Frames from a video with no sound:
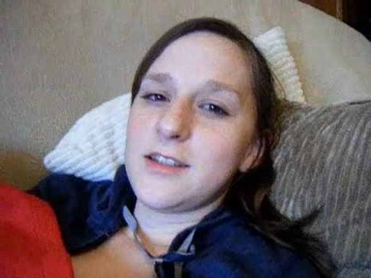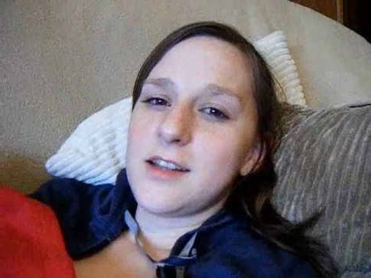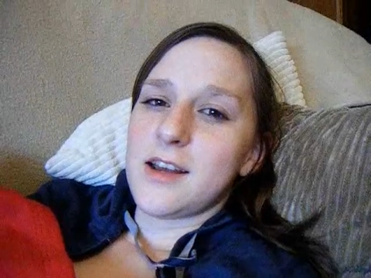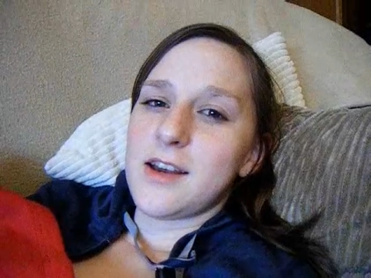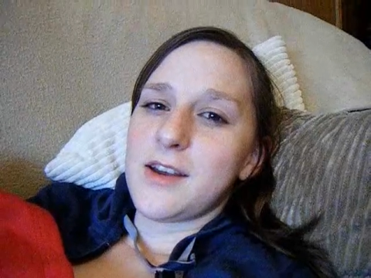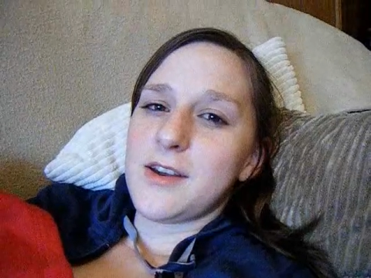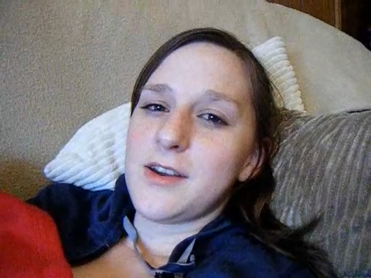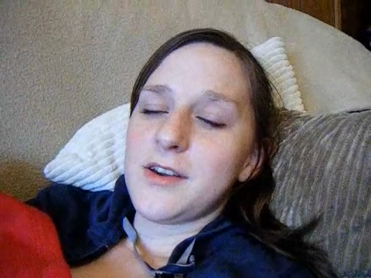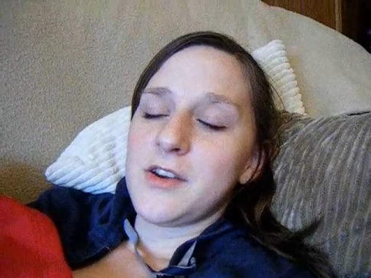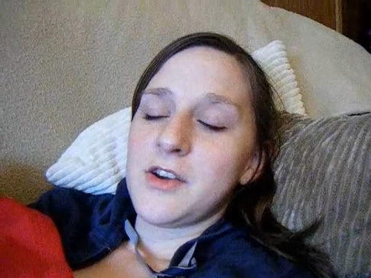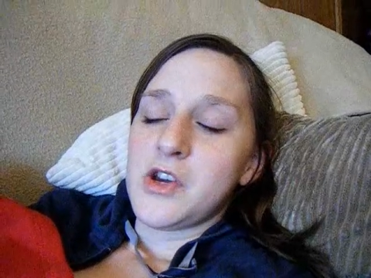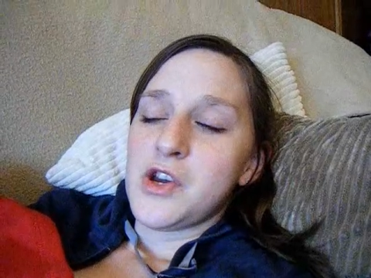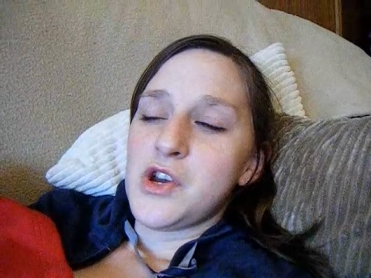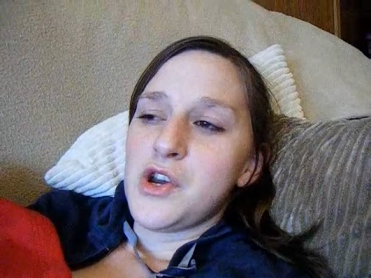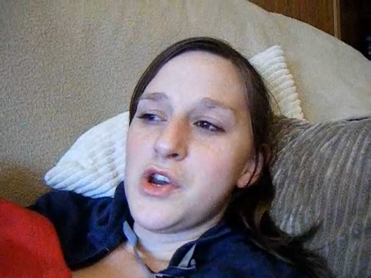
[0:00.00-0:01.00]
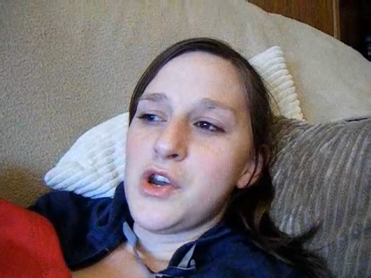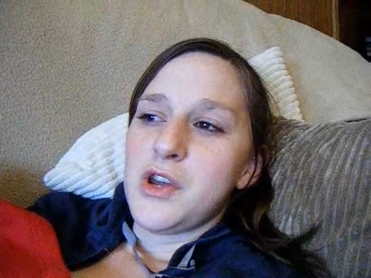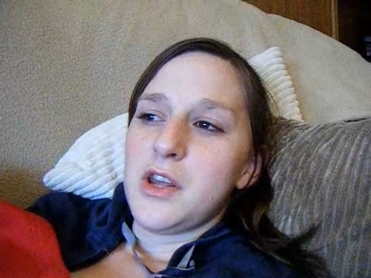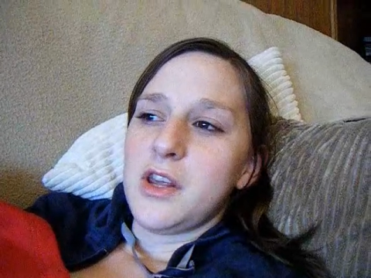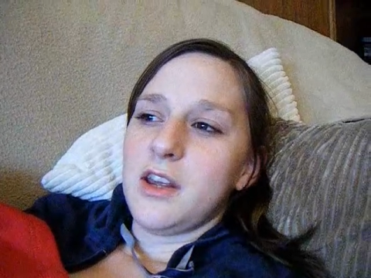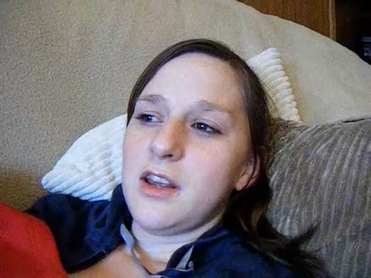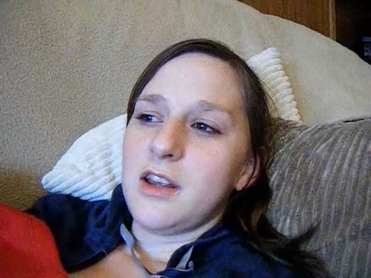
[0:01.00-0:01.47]
So
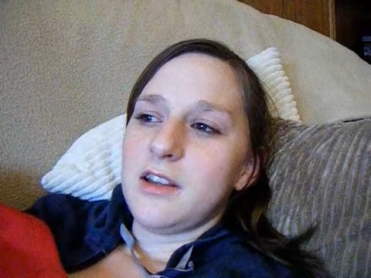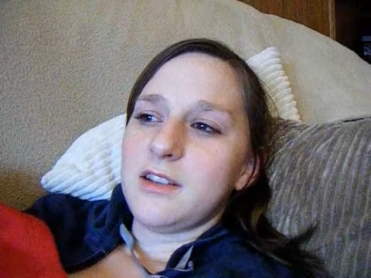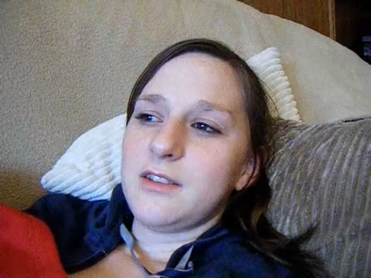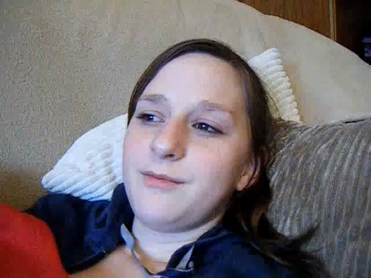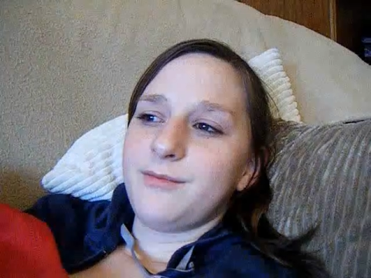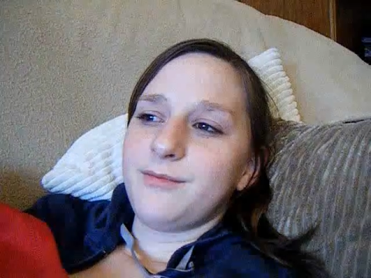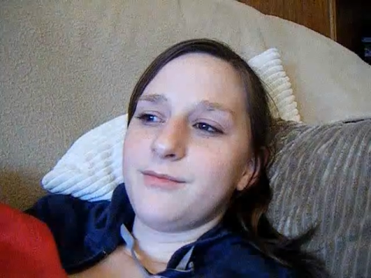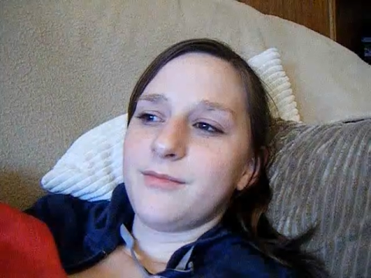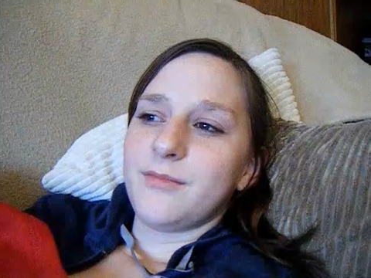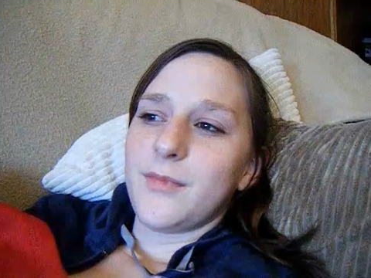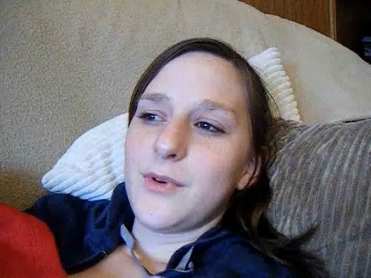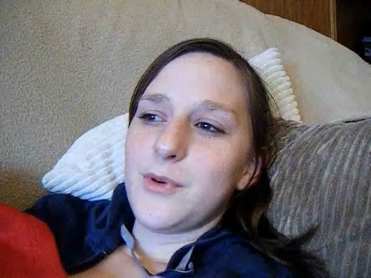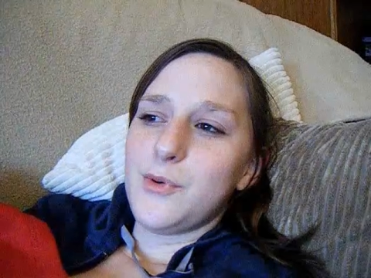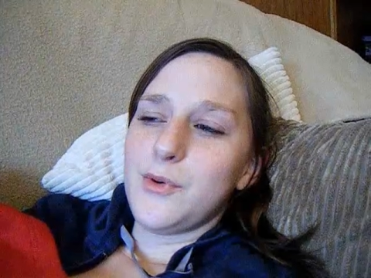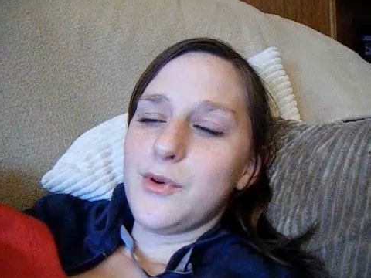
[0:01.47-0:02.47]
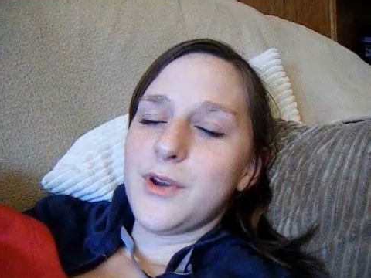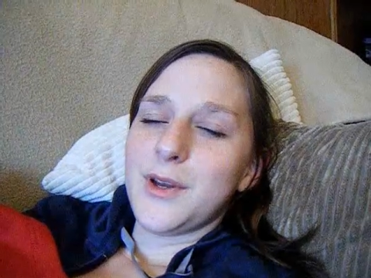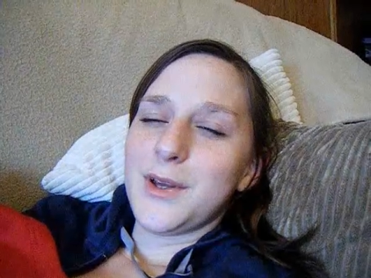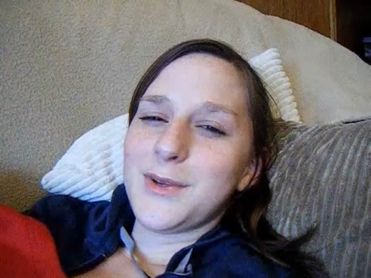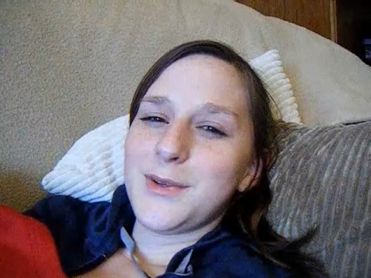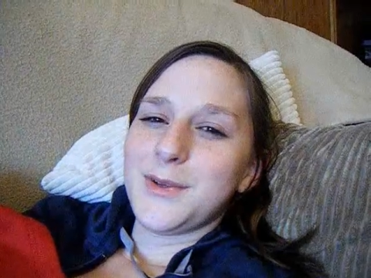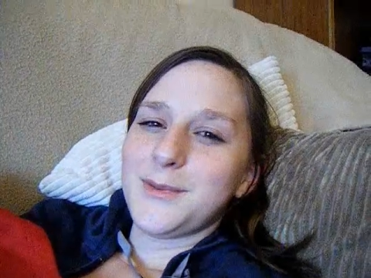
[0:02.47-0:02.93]
yeah, all
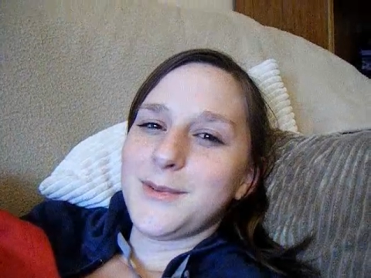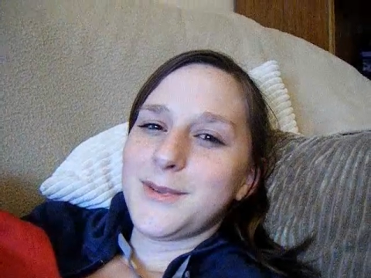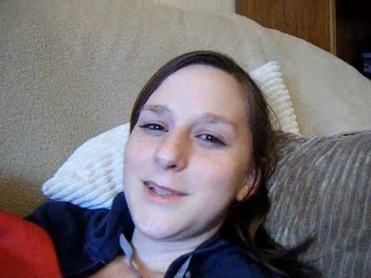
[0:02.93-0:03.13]
good.